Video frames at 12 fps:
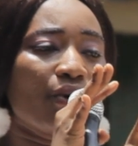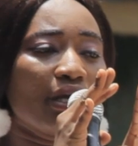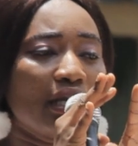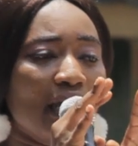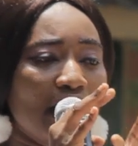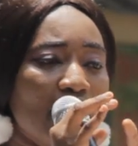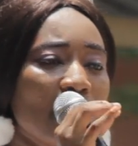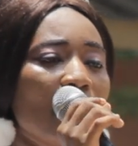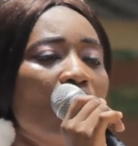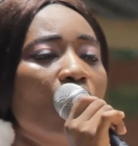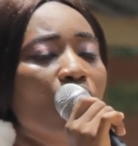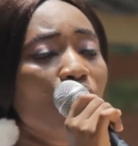who ye?
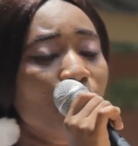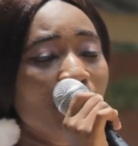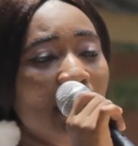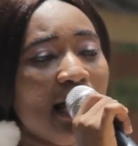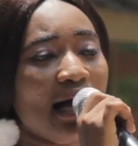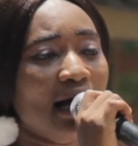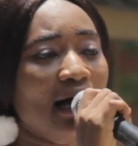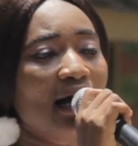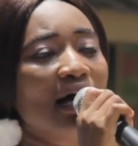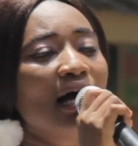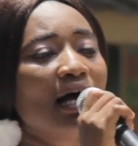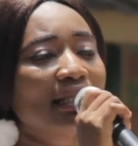Oh,
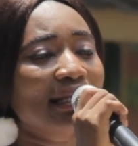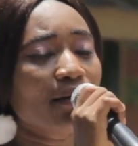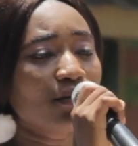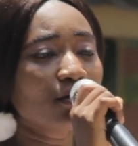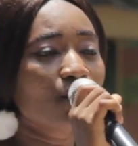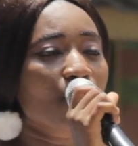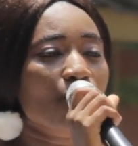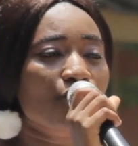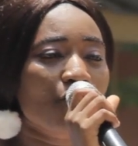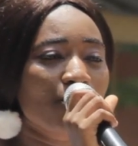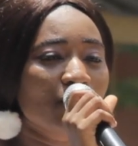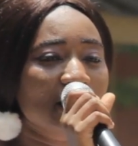yeah, now the Uko
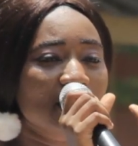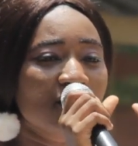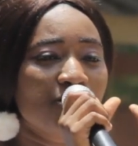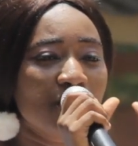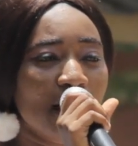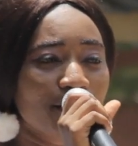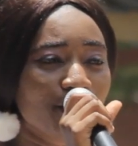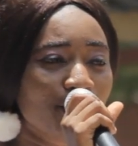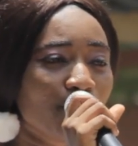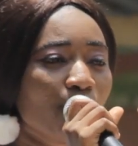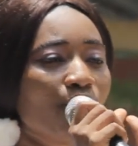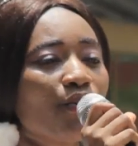chromatini me and
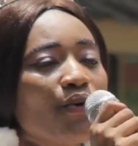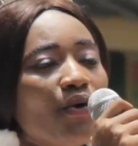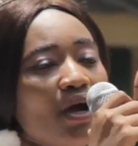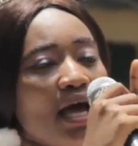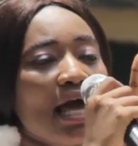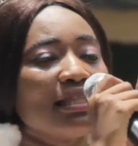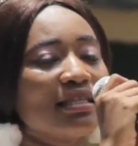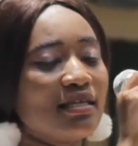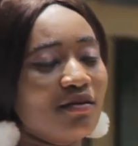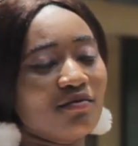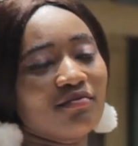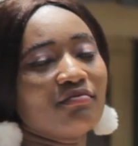no.
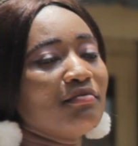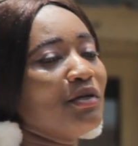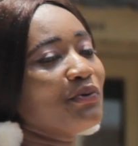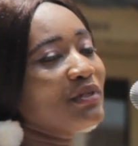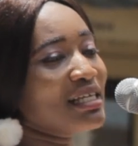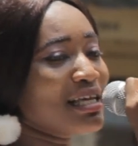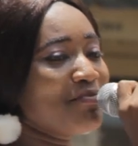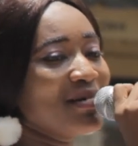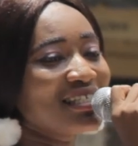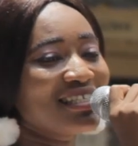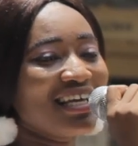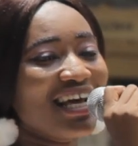Eddie, who said they
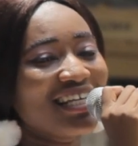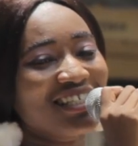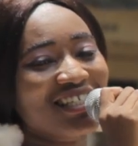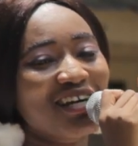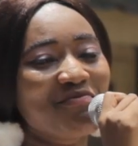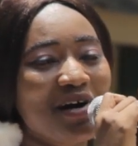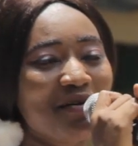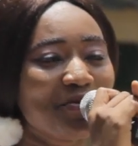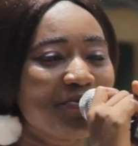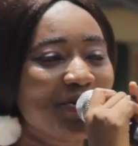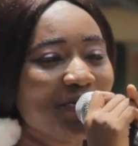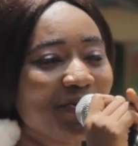missed the ancient man
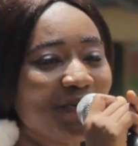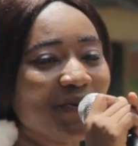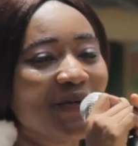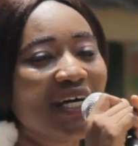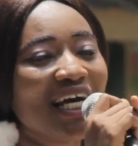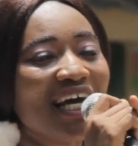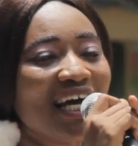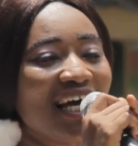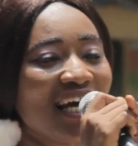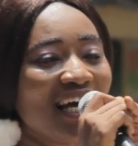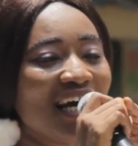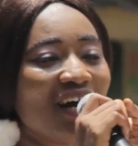moving home?
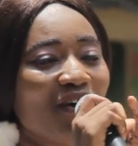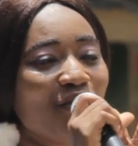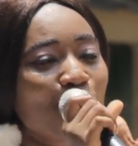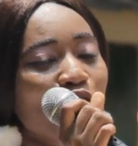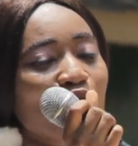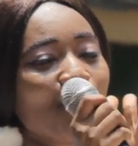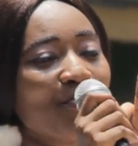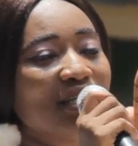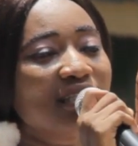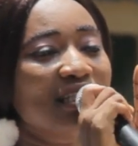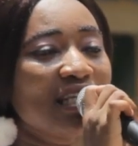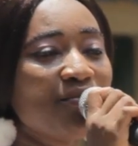Uko
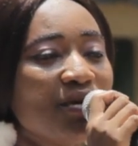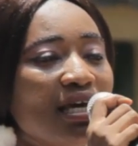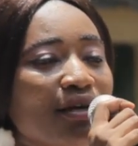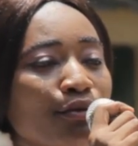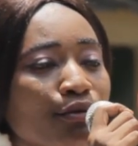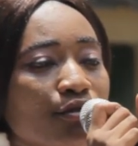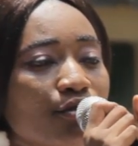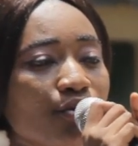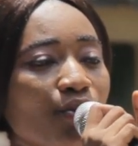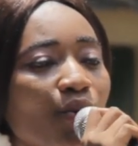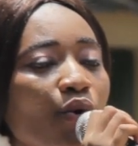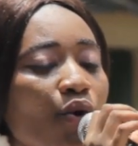chromatini me and no,
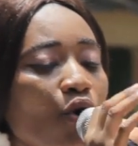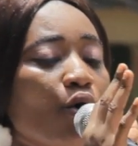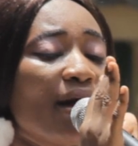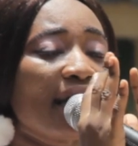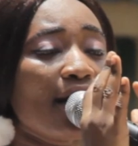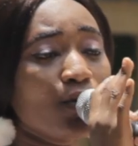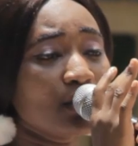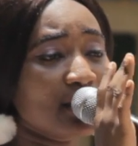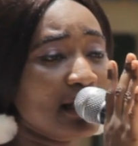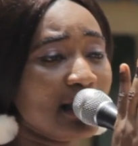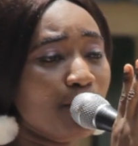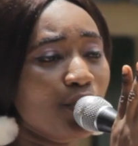so. Obeka on
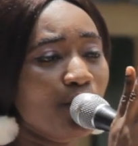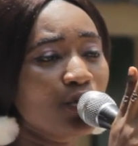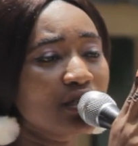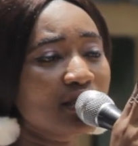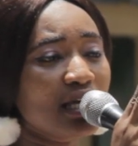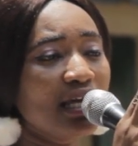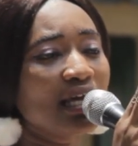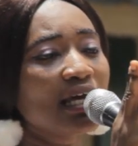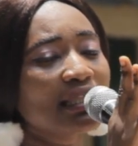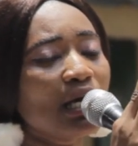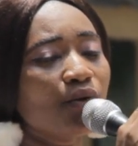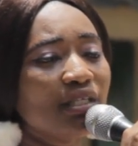Sana Bomo say,
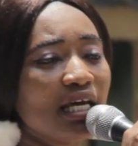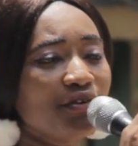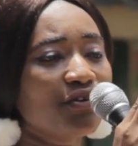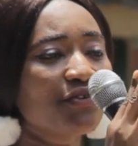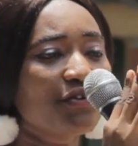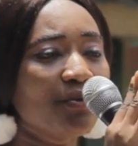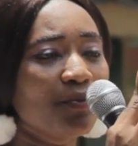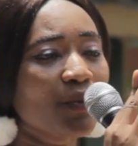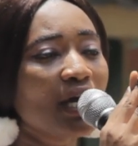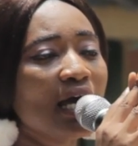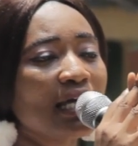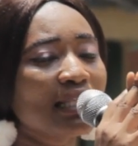now the age to
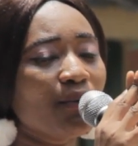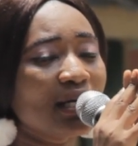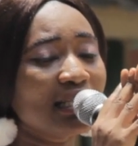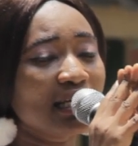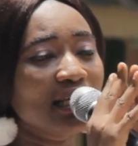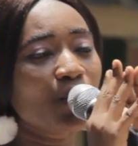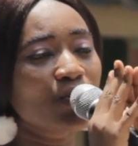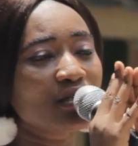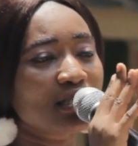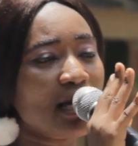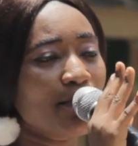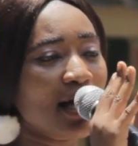you. Now what Danny
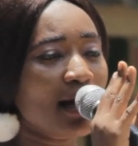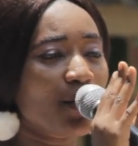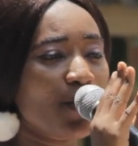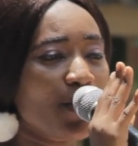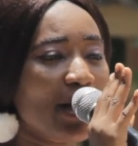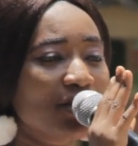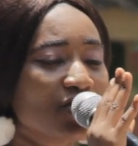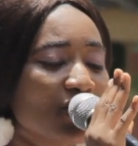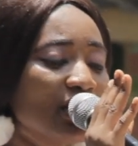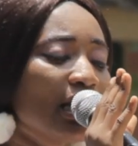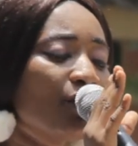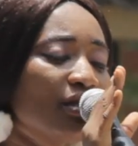on Sabaco,
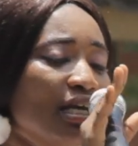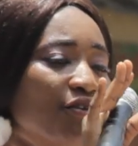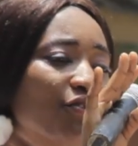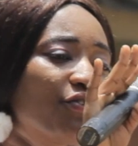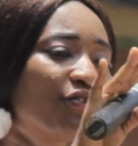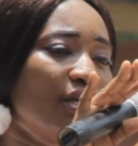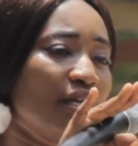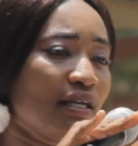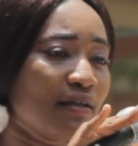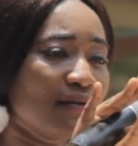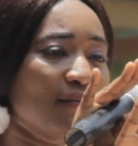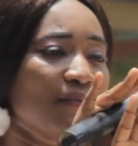etchy, now the age to you.
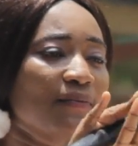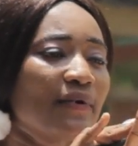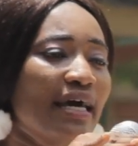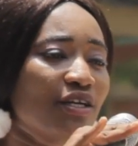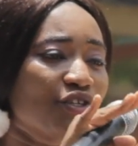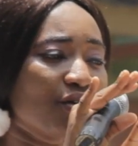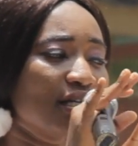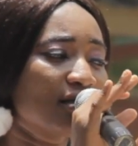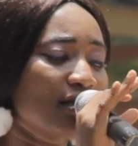A tray